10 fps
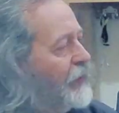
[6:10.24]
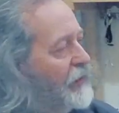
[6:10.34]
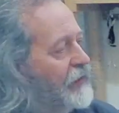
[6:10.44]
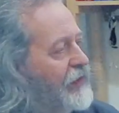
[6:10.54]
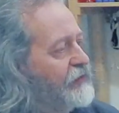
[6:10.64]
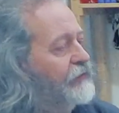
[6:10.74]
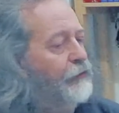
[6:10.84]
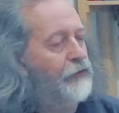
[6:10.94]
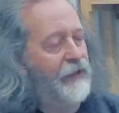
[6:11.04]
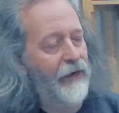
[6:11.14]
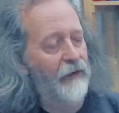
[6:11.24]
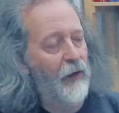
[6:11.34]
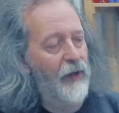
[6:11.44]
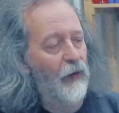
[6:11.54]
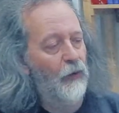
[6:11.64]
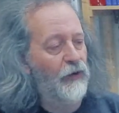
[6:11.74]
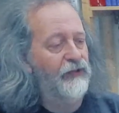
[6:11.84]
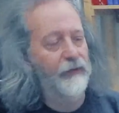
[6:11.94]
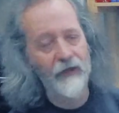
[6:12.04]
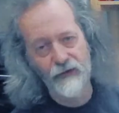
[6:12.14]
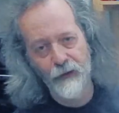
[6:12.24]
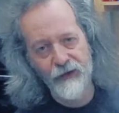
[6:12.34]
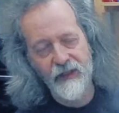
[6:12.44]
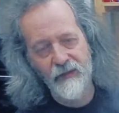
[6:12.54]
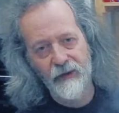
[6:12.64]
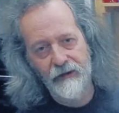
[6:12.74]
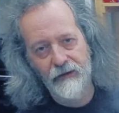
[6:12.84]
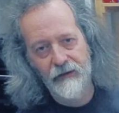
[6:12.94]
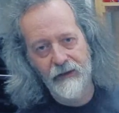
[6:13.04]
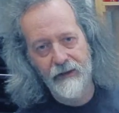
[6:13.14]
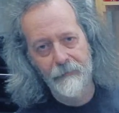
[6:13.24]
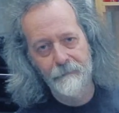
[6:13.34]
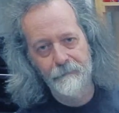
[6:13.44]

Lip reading: Let's talk now about what some of those voicings might look like.